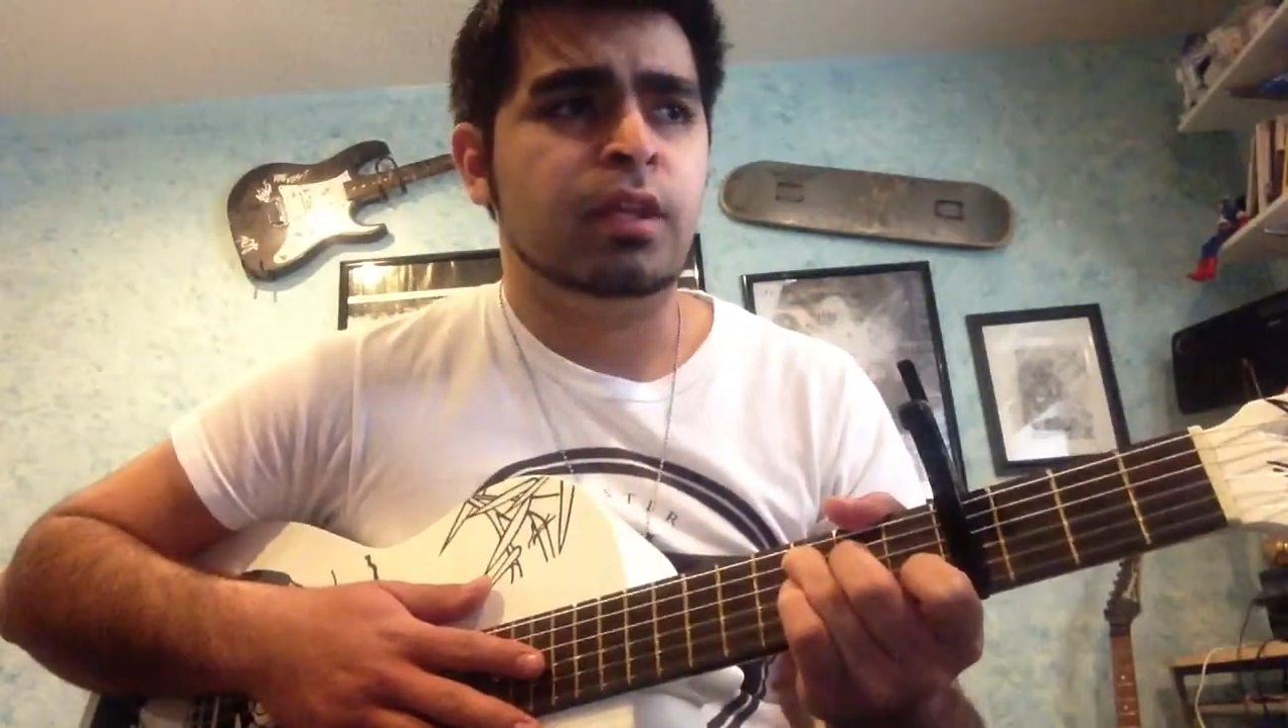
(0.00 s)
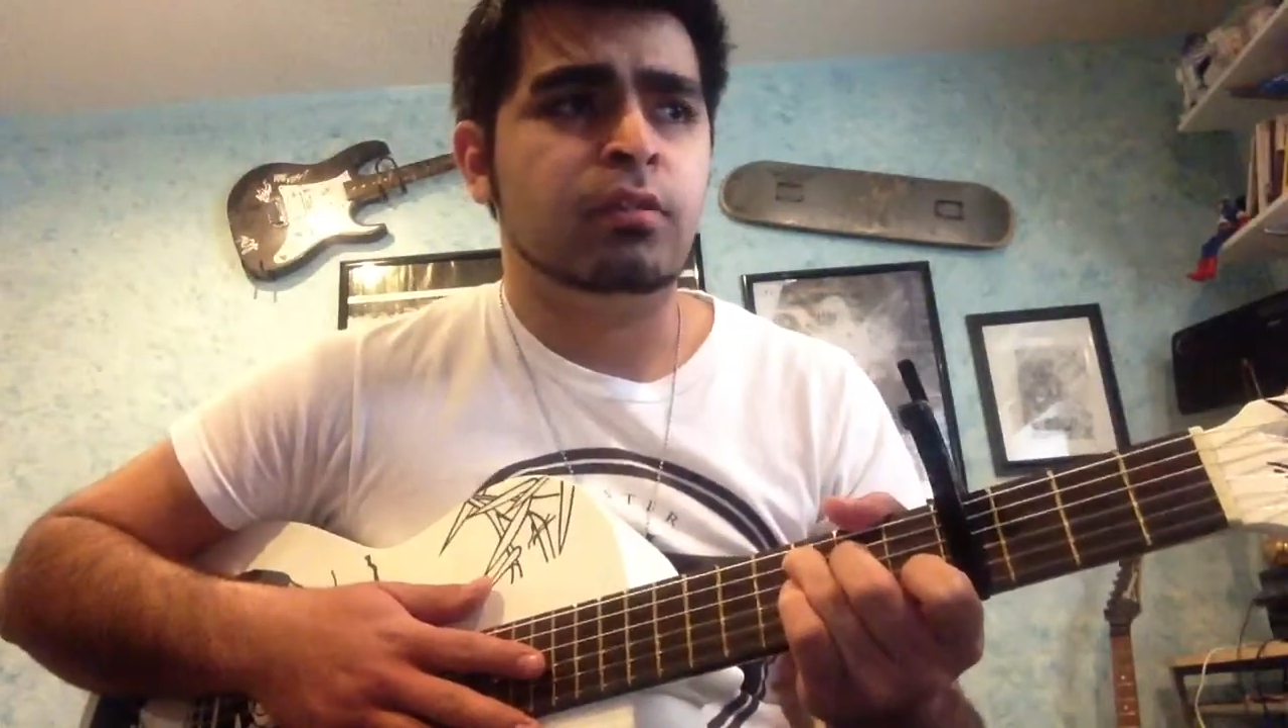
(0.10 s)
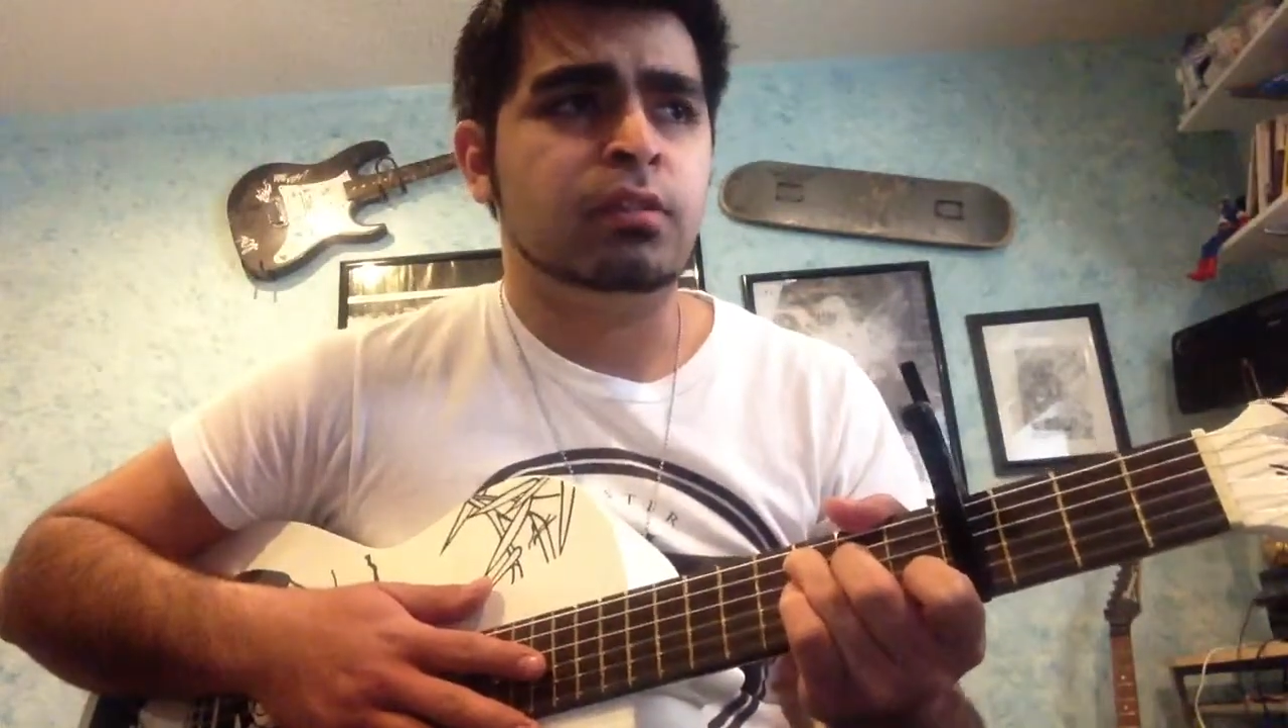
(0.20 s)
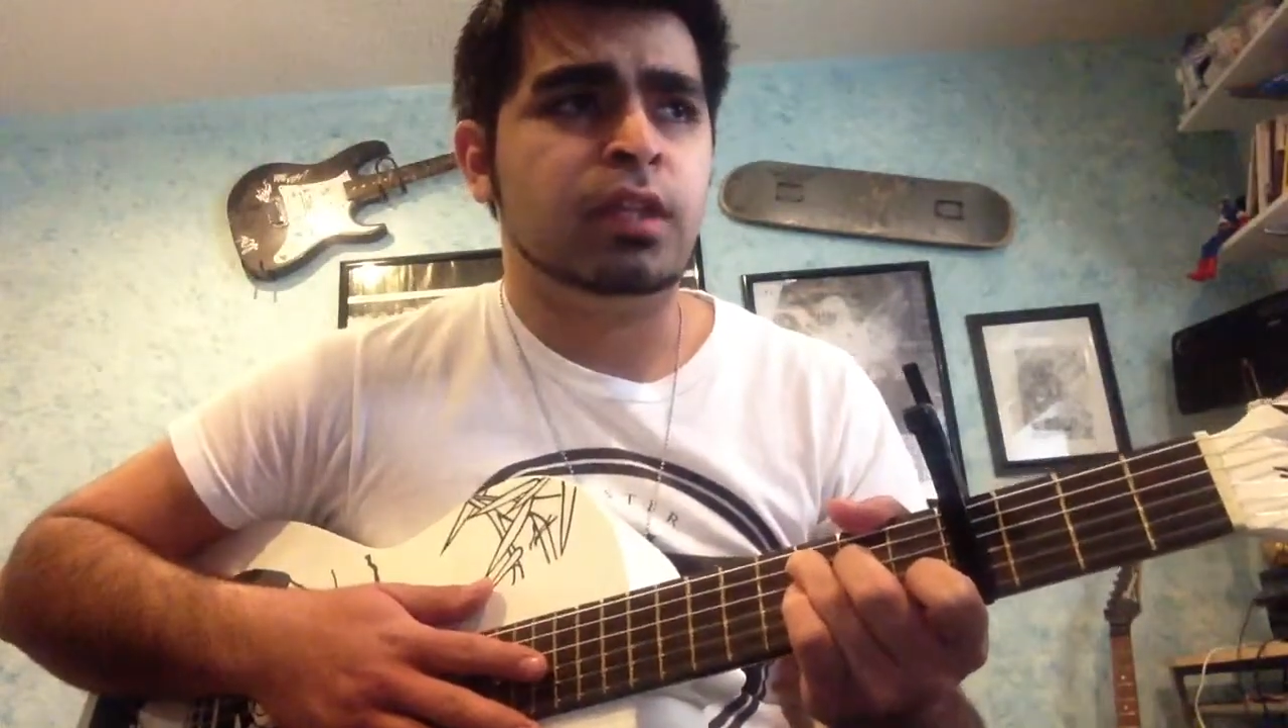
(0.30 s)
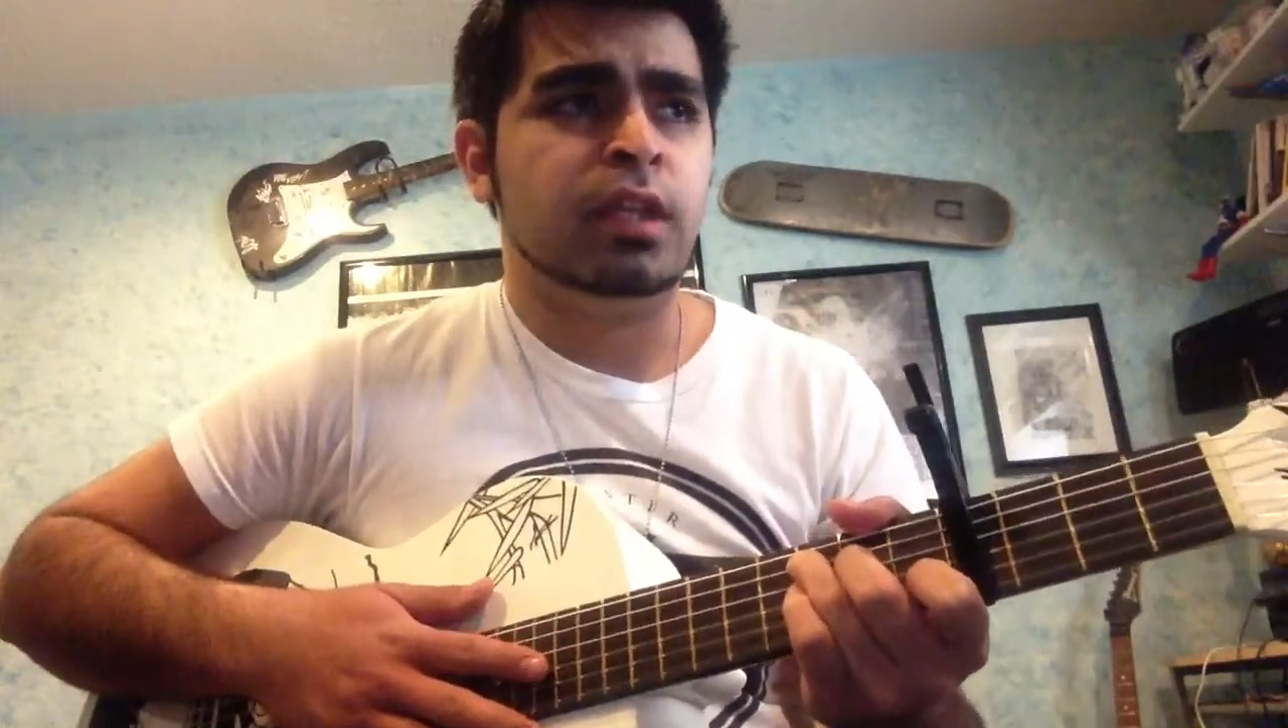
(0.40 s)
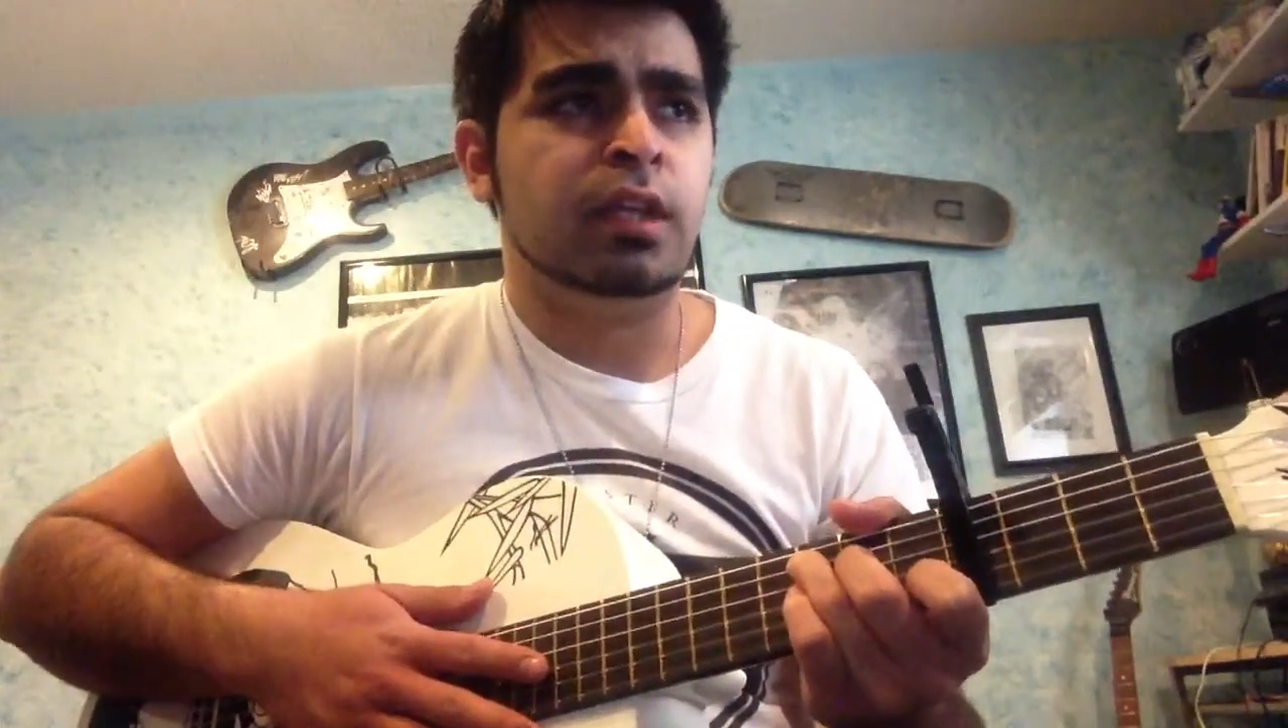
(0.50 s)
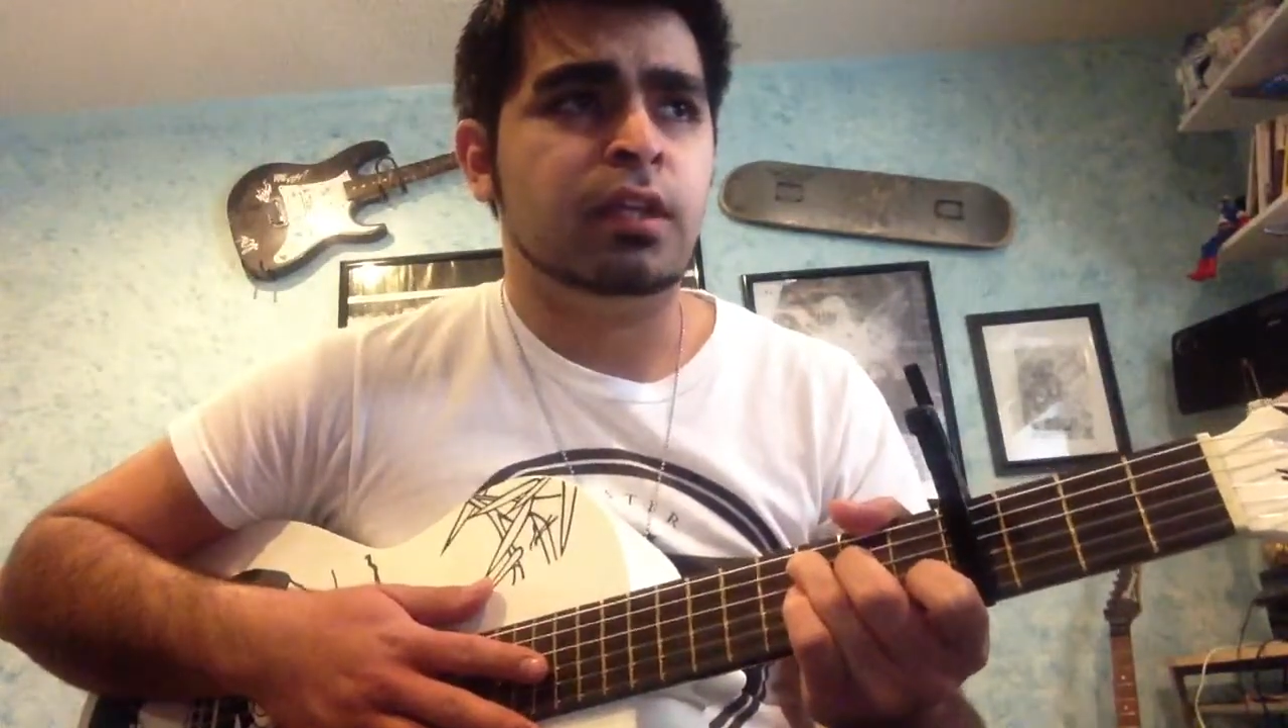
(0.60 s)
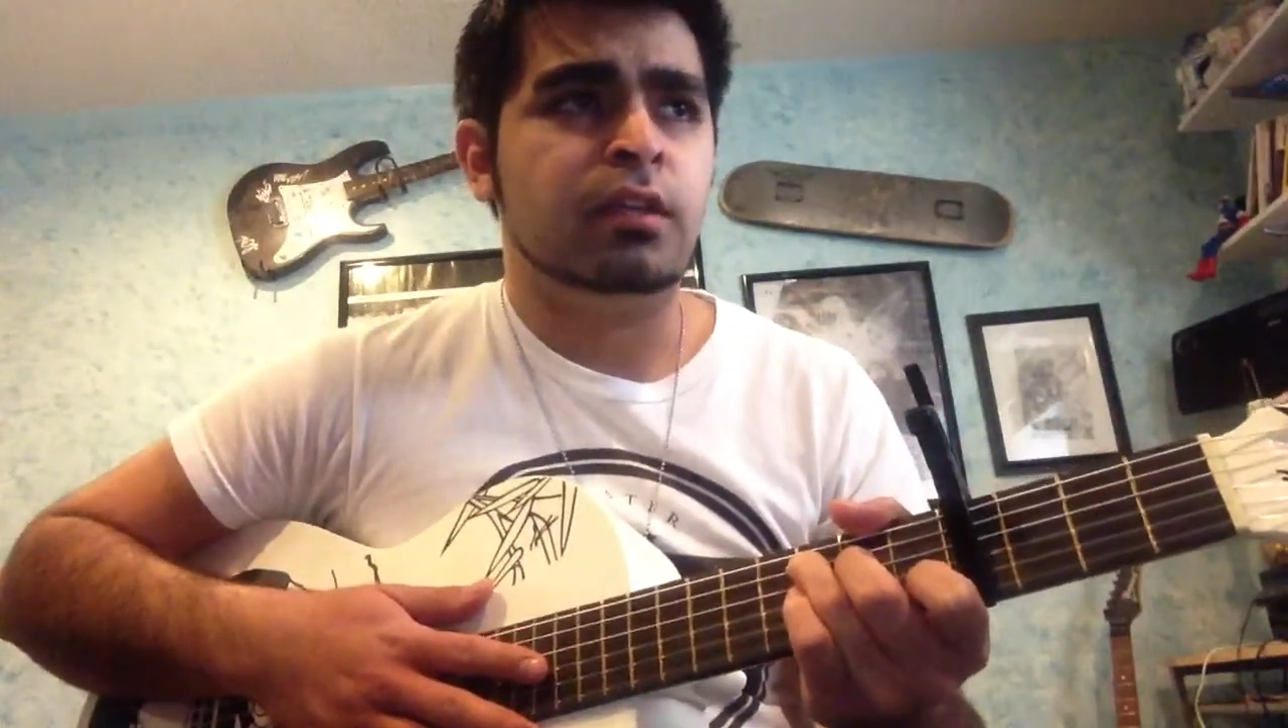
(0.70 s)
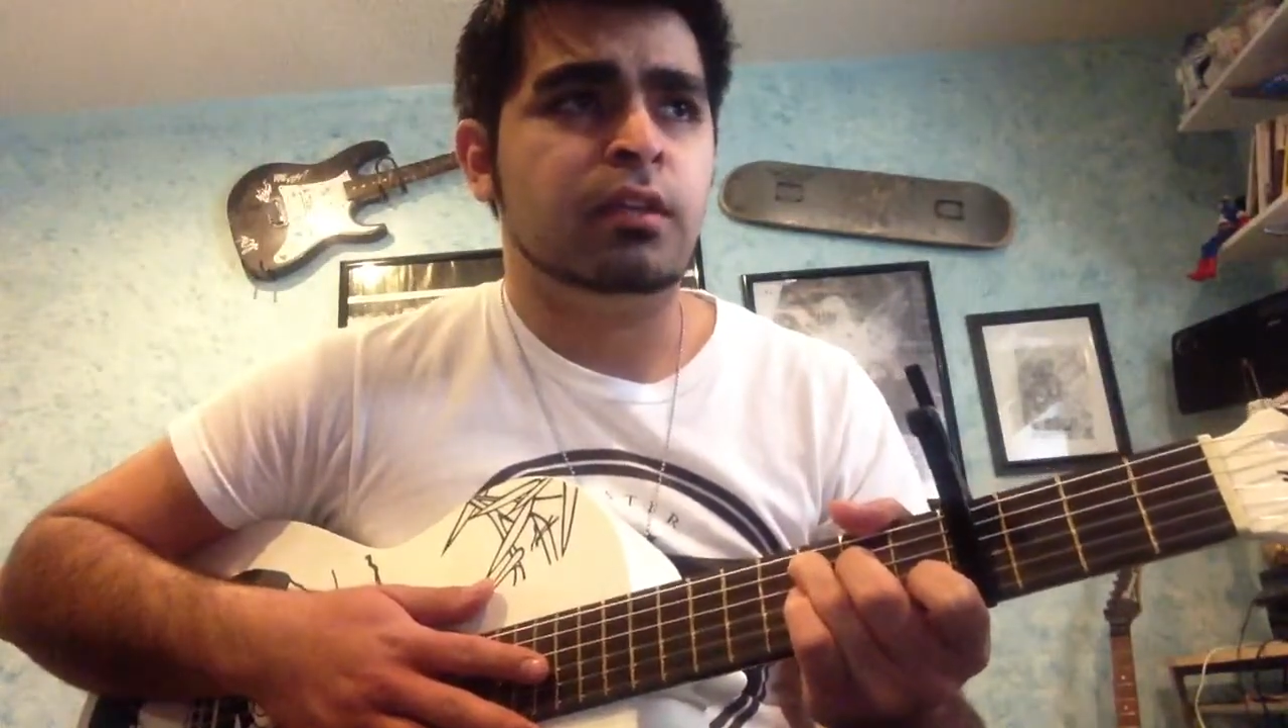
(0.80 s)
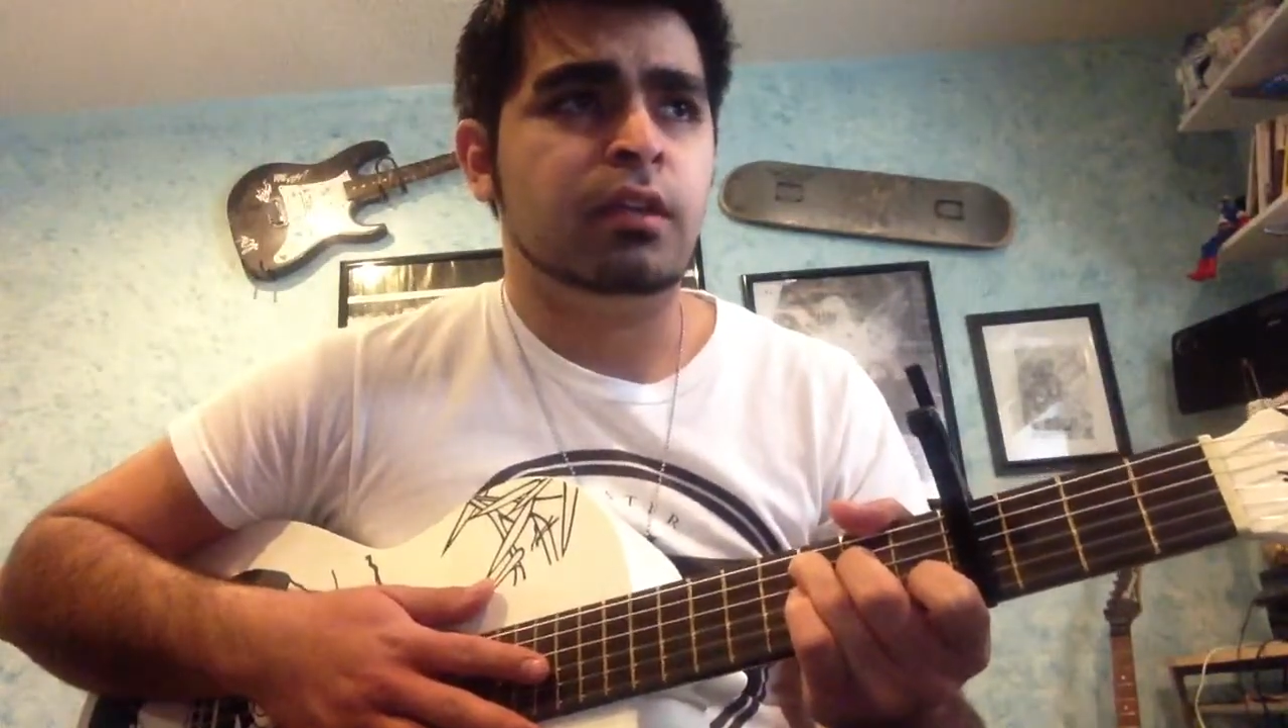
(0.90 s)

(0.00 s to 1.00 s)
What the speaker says: used a